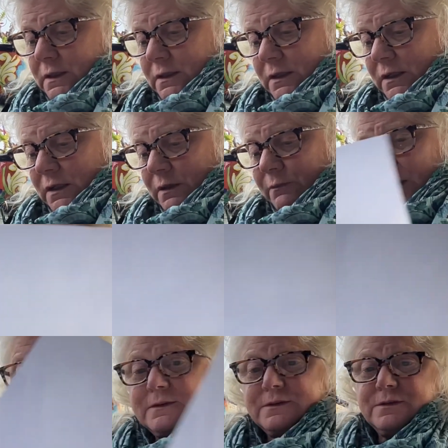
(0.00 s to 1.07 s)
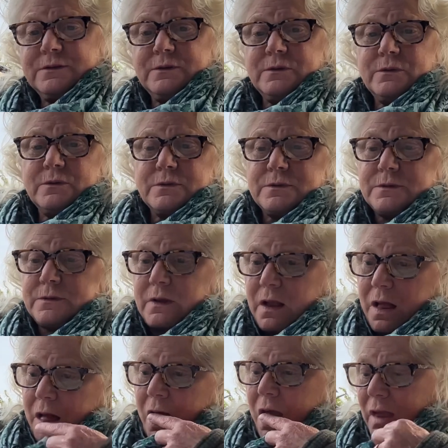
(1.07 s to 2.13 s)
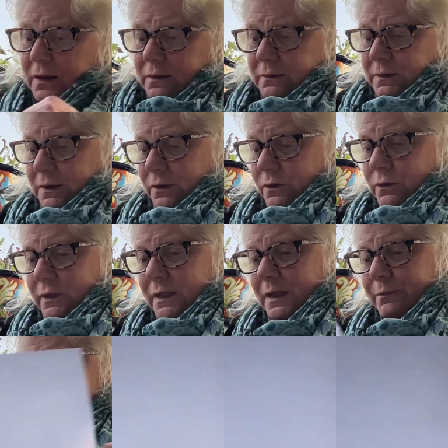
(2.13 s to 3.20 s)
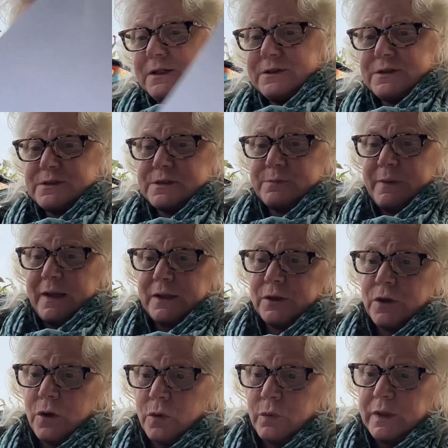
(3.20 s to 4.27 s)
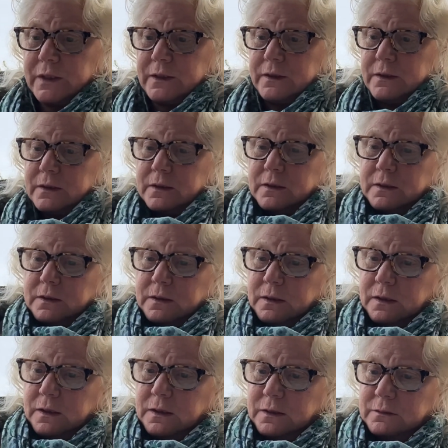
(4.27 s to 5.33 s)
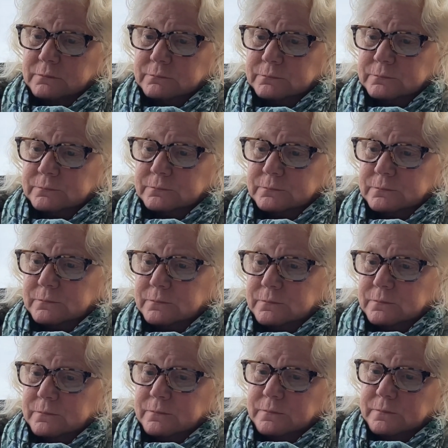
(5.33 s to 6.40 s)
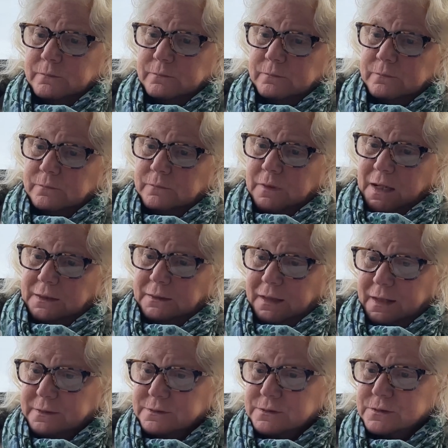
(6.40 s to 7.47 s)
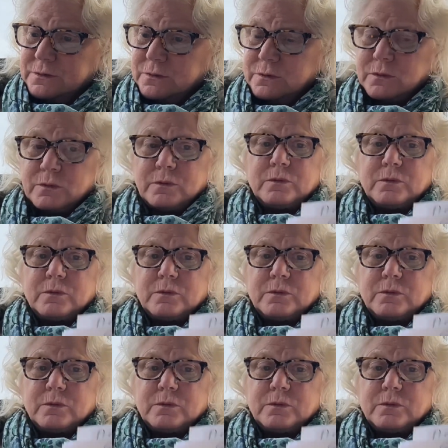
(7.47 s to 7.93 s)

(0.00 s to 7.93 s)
I'd like to, keep our attention span going. I'd like to